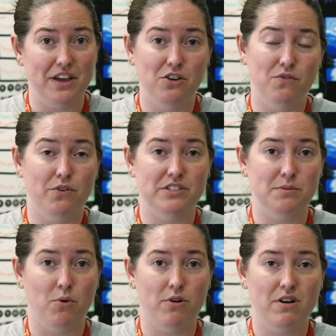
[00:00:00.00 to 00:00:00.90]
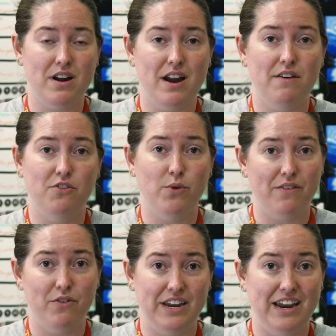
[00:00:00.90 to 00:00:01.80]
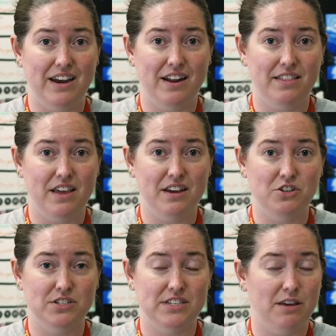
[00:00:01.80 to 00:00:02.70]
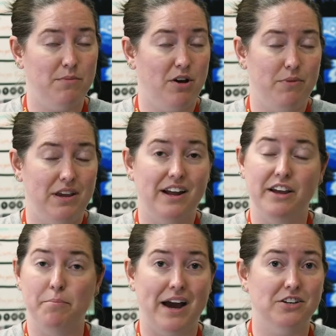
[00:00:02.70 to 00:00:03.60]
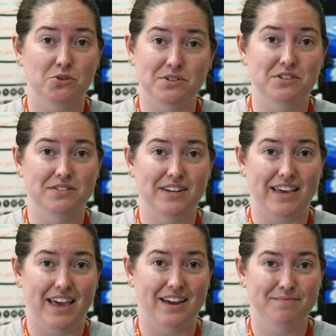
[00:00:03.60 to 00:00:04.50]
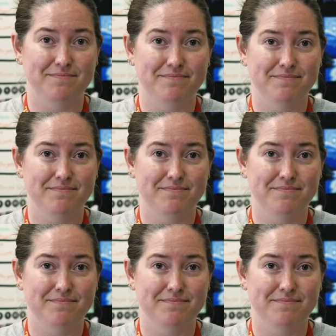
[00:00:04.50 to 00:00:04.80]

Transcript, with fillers: Thank you for the support. And if you ever need anything, just email me and I'll get back to you as soon as I can.